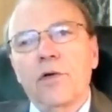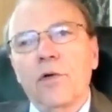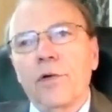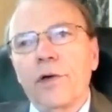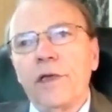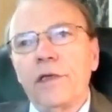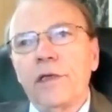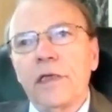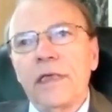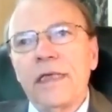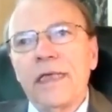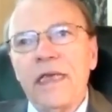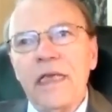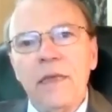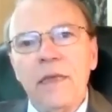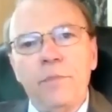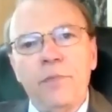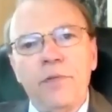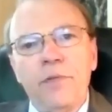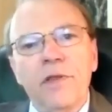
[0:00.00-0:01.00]
going to
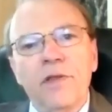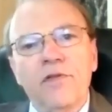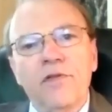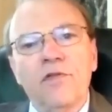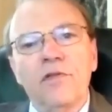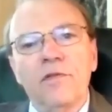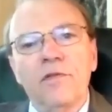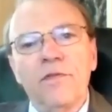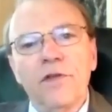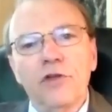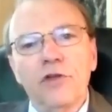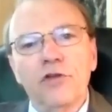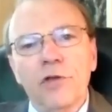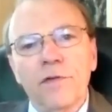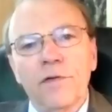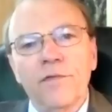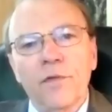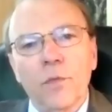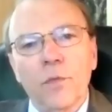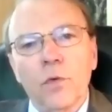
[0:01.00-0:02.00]
keep this
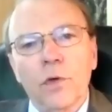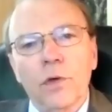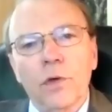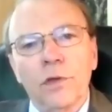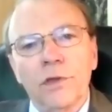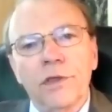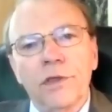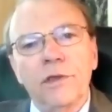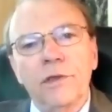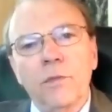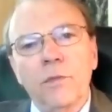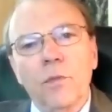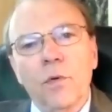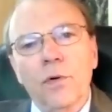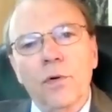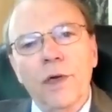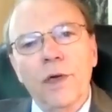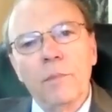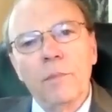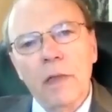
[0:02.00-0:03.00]
division of the world into
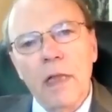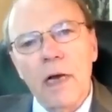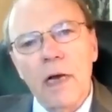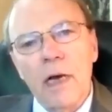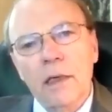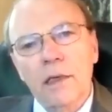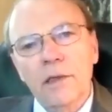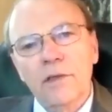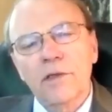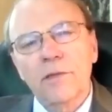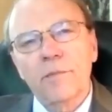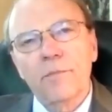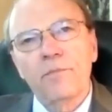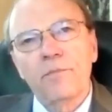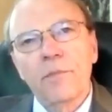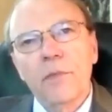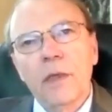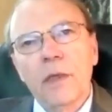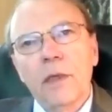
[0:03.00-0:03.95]
warring blocs.